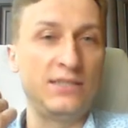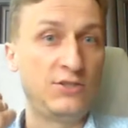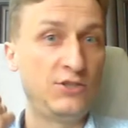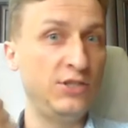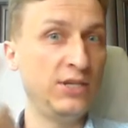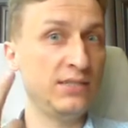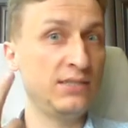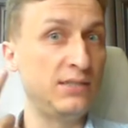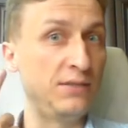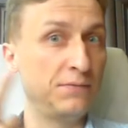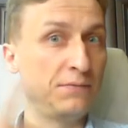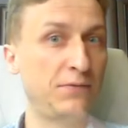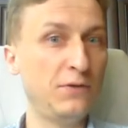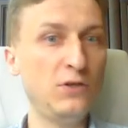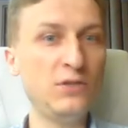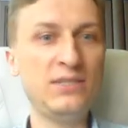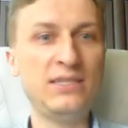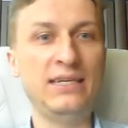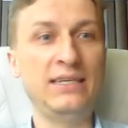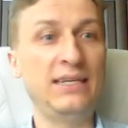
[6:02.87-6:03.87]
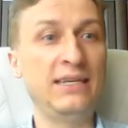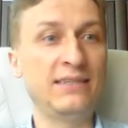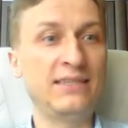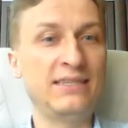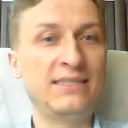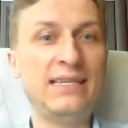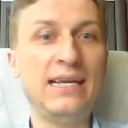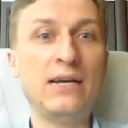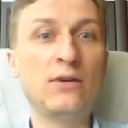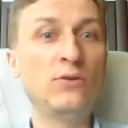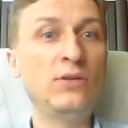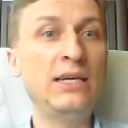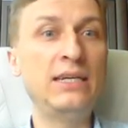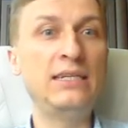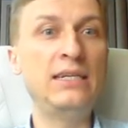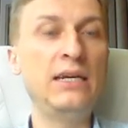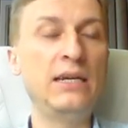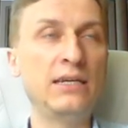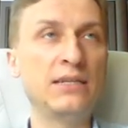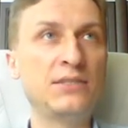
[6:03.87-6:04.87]
just the first idea. The second
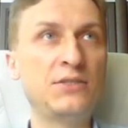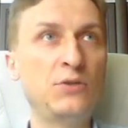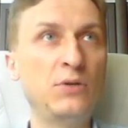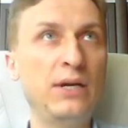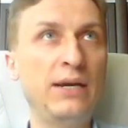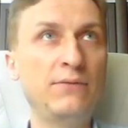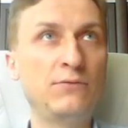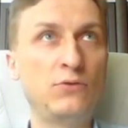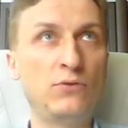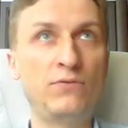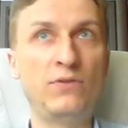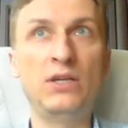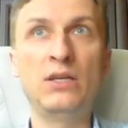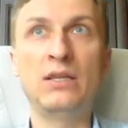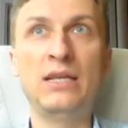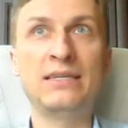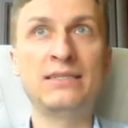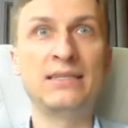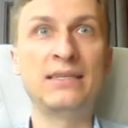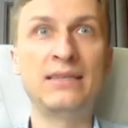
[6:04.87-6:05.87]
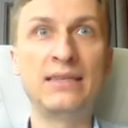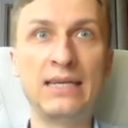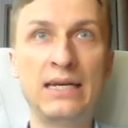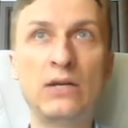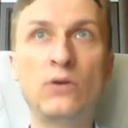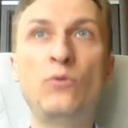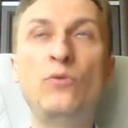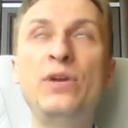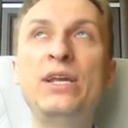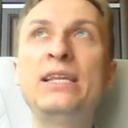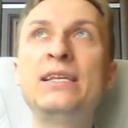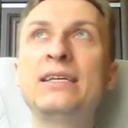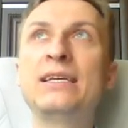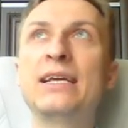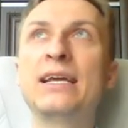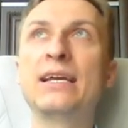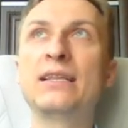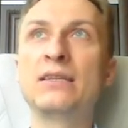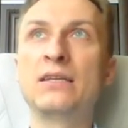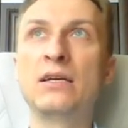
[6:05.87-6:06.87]
idea is you have to realize that the queen
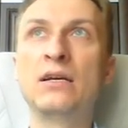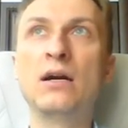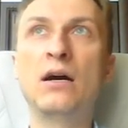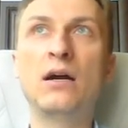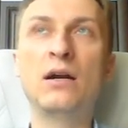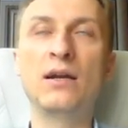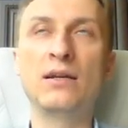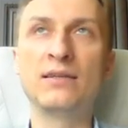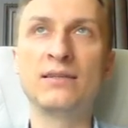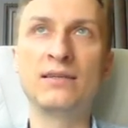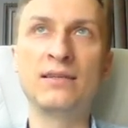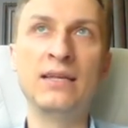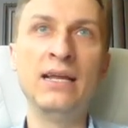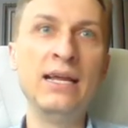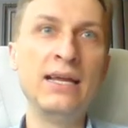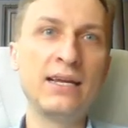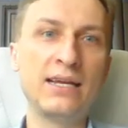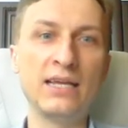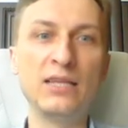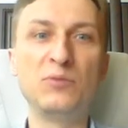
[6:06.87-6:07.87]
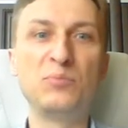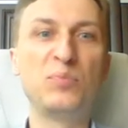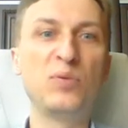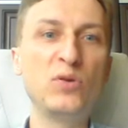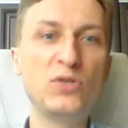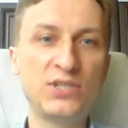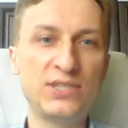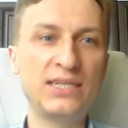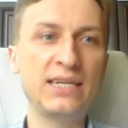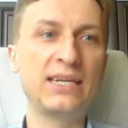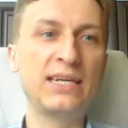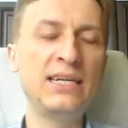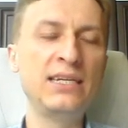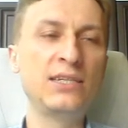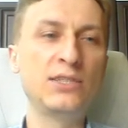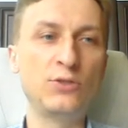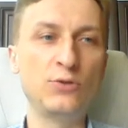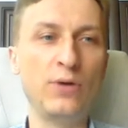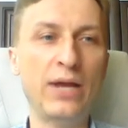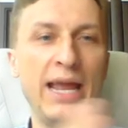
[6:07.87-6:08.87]
can push the king
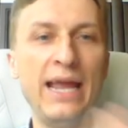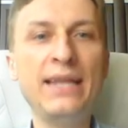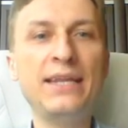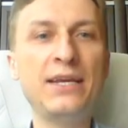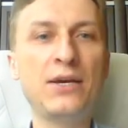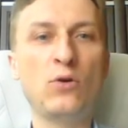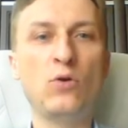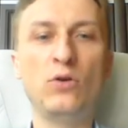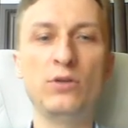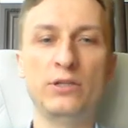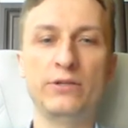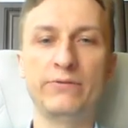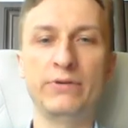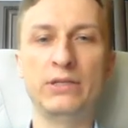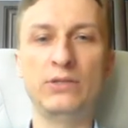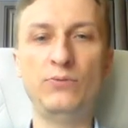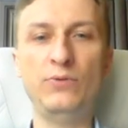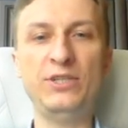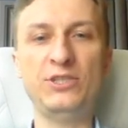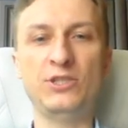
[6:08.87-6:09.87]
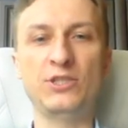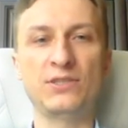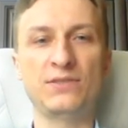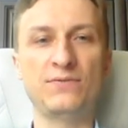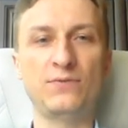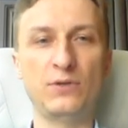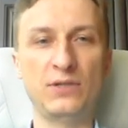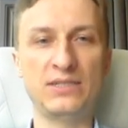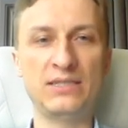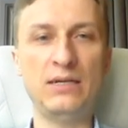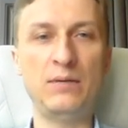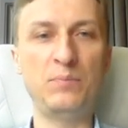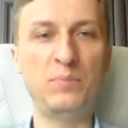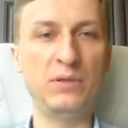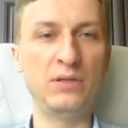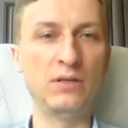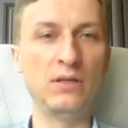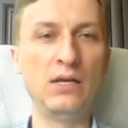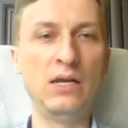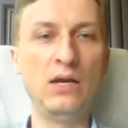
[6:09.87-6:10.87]
to any corner it wishes. For
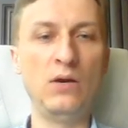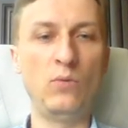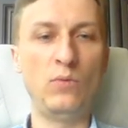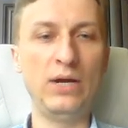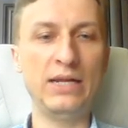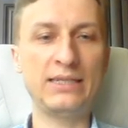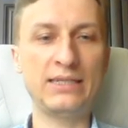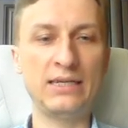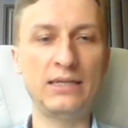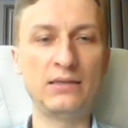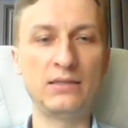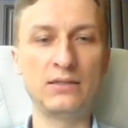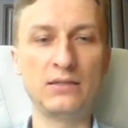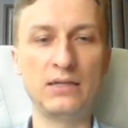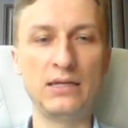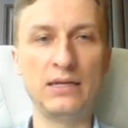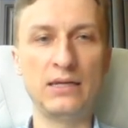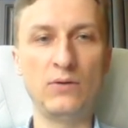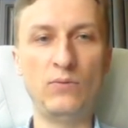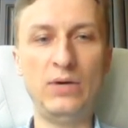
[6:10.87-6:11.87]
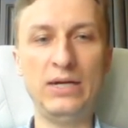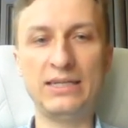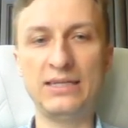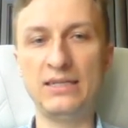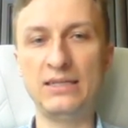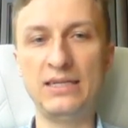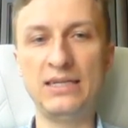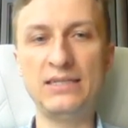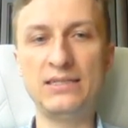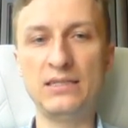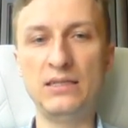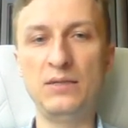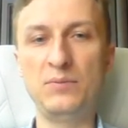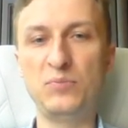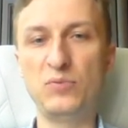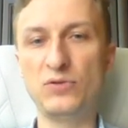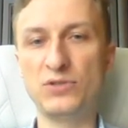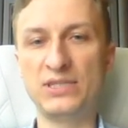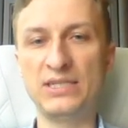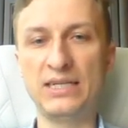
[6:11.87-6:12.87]
example, white can easily
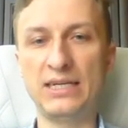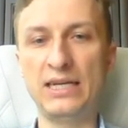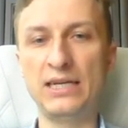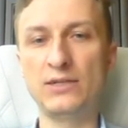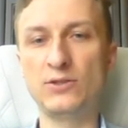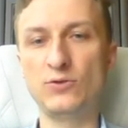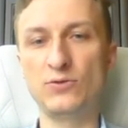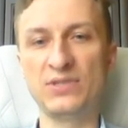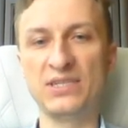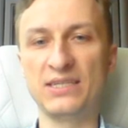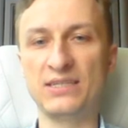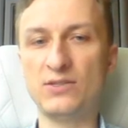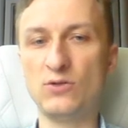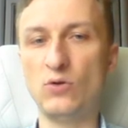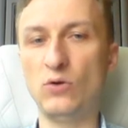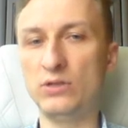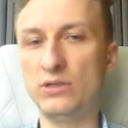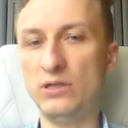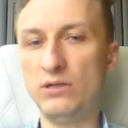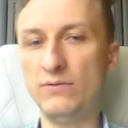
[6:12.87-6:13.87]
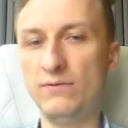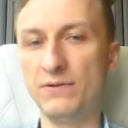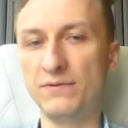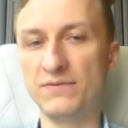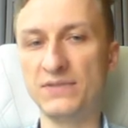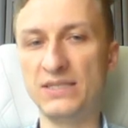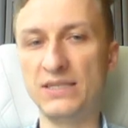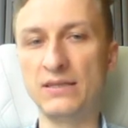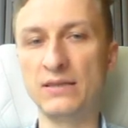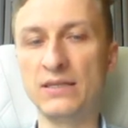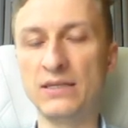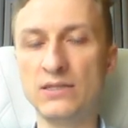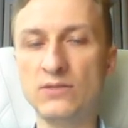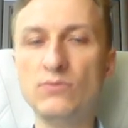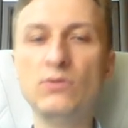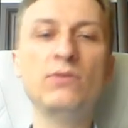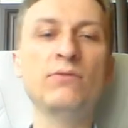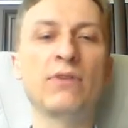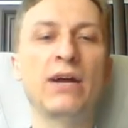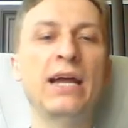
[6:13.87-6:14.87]
push the king to this corner. We've seen this
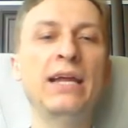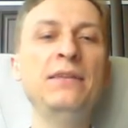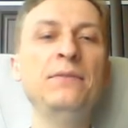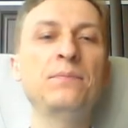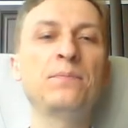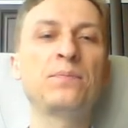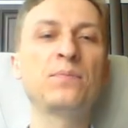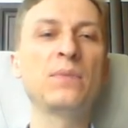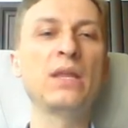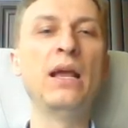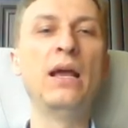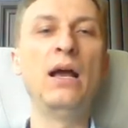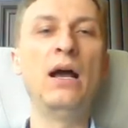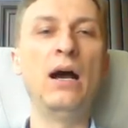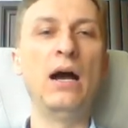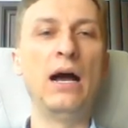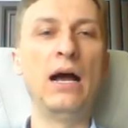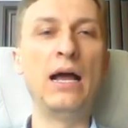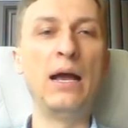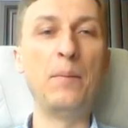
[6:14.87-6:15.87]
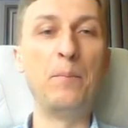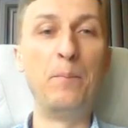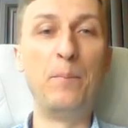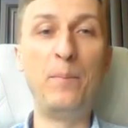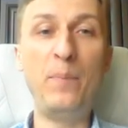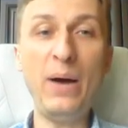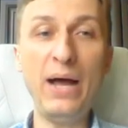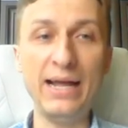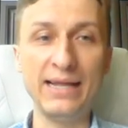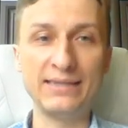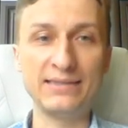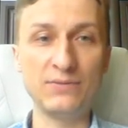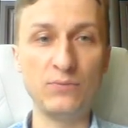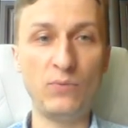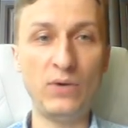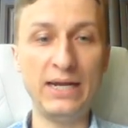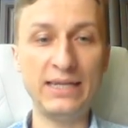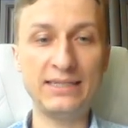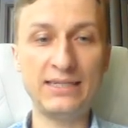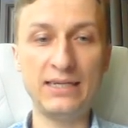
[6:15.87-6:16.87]
one, right? But
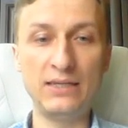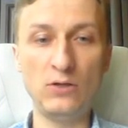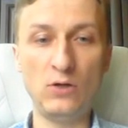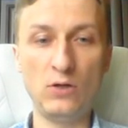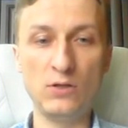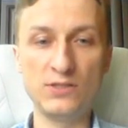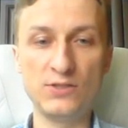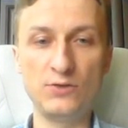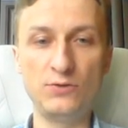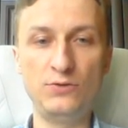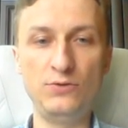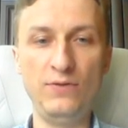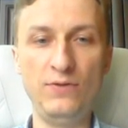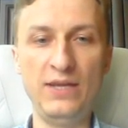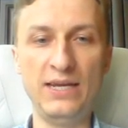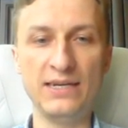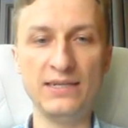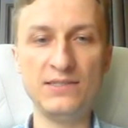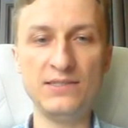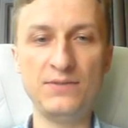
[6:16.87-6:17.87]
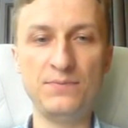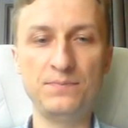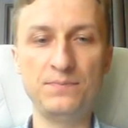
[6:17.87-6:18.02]
white can also do this.